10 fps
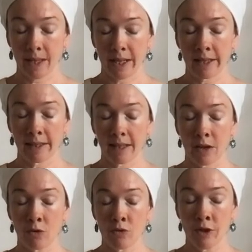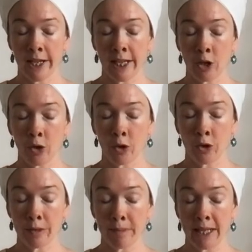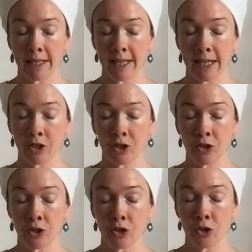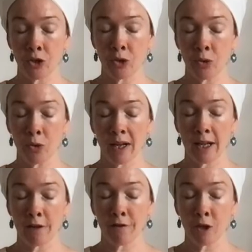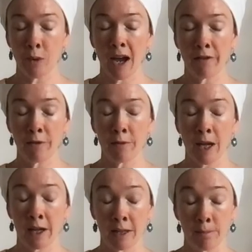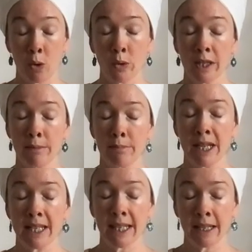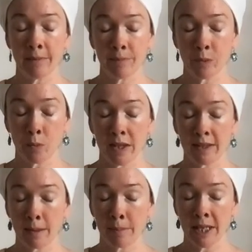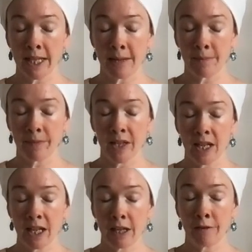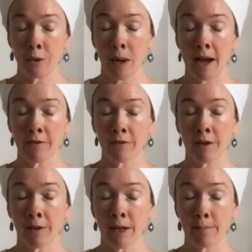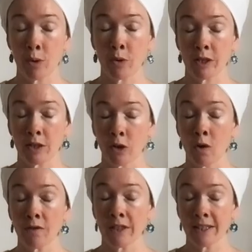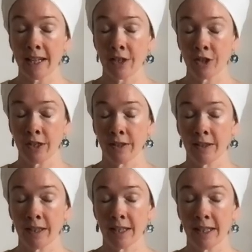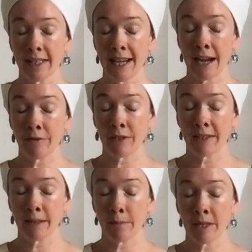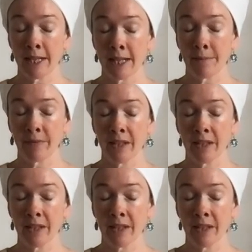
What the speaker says: It's a really good meditation to do if you have an important meeting with somebody, if you have a very important conversation to have with somebody,